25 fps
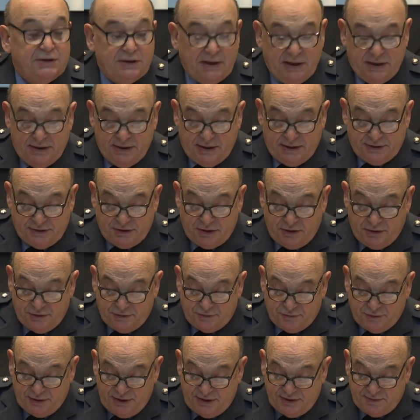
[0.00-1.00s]
and our
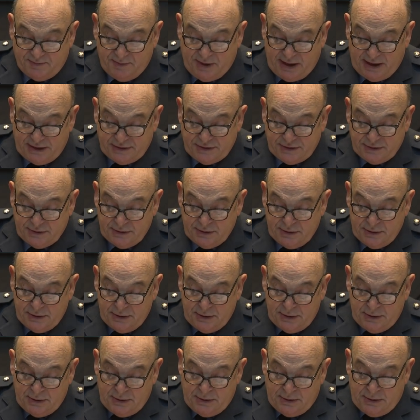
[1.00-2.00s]
territory is met,
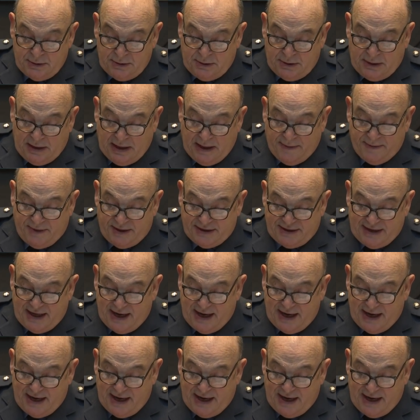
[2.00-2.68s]
and that